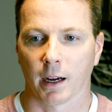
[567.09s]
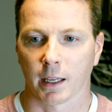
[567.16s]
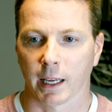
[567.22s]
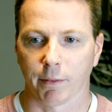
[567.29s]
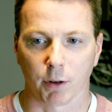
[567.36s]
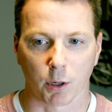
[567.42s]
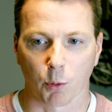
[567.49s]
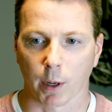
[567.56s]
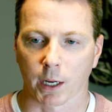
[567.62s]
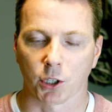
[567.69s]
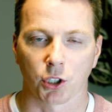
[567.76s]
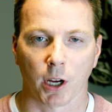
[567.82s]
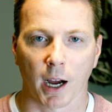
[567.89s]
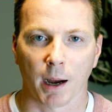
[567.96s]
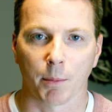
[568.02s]
gave it a quick
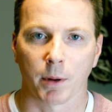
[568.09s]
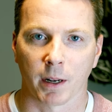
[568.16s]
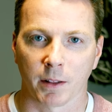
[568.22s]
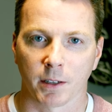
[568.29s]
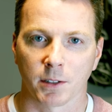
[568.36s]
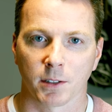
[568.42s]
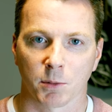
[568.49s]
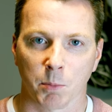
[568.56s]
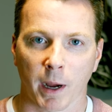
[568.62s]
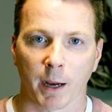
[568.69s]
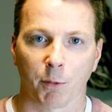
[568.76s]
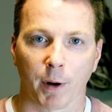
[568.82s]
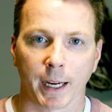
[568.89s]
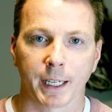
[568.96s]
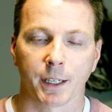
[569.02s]
shot, but this is my
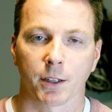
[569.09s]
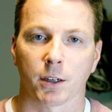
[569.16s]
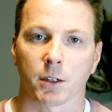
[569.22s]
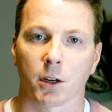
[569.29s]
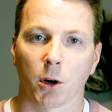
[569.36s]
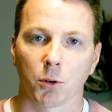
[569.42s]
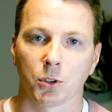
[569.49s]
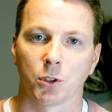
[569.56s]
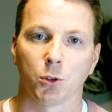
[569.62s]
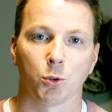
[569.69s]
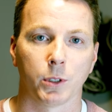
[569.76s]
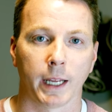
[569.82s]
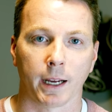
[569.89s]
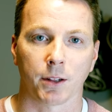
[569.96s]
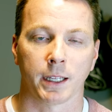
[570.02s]
regular go-to
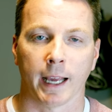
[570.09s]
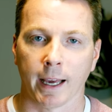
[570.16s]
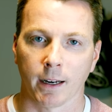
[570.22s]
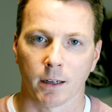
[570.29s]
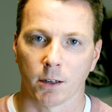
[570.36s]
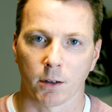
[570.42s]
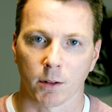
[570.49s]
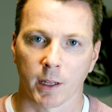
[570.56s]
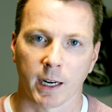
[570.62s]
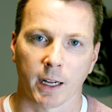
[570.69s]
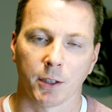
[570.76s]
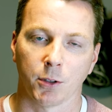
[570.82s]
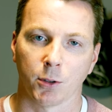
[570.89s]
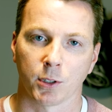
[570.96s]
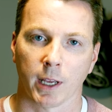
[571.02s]
daily editor that I
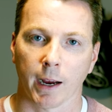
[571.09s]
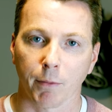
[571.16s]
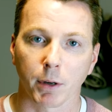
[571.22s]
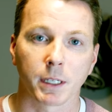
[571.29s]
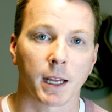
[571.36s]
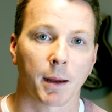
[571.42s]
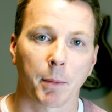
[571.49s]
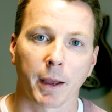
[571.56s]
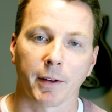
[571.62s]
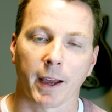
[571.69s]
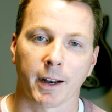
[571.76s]
use every time I